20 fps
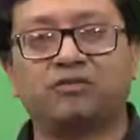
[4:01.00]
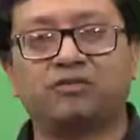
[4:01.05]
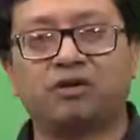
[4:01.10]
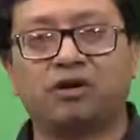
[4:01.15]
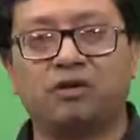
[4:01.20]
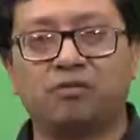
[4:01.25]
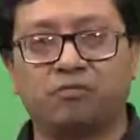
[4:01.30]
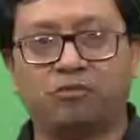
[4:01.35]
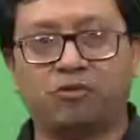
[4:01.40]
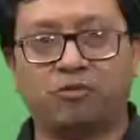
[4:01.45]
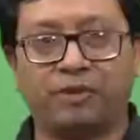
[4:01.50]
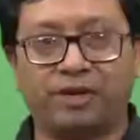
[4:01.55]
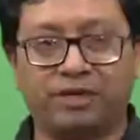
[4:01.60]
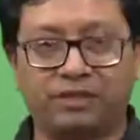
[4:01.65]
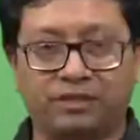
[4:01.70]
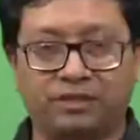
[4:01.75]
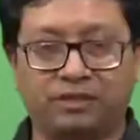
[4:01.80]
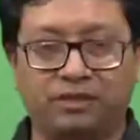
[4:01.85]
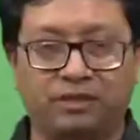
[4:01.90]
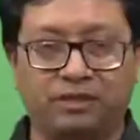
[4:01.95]
of the
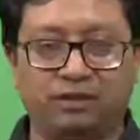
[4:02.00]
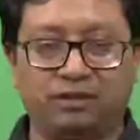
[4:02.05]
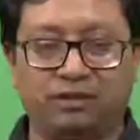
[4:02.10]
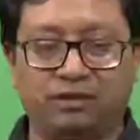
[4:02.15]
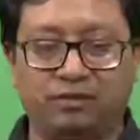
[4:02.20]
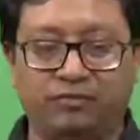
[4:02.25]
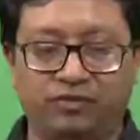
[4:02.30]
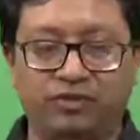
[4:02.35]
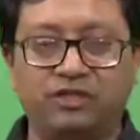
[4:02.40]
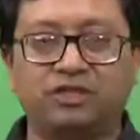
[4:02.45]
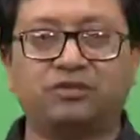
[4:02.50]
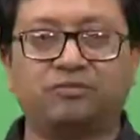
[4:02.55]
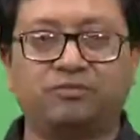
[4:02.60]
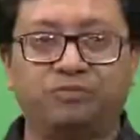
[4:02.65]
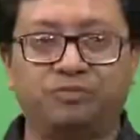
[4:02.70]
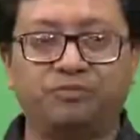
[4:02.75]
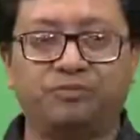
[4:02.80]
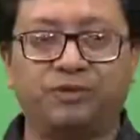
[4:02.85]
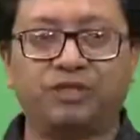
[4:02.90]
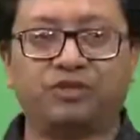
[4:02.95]
compromise, which is
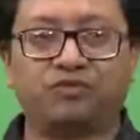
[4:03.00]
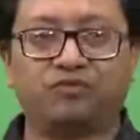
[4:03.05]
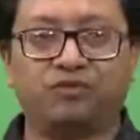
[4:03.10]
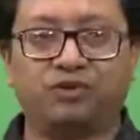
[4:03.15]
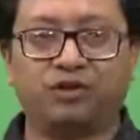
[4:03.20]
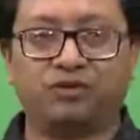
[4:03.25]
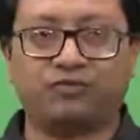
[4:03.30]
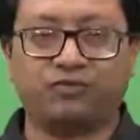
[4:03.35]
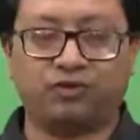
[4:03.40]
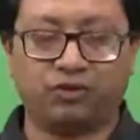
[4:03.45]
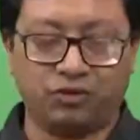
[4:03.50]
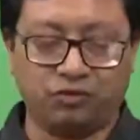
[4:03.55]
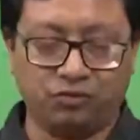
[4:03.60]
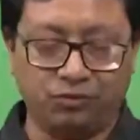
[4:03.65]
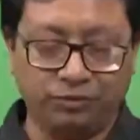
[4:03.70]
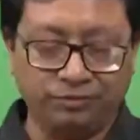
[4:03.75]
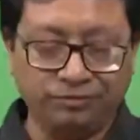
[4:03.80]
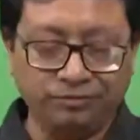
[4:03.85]
best worth for you.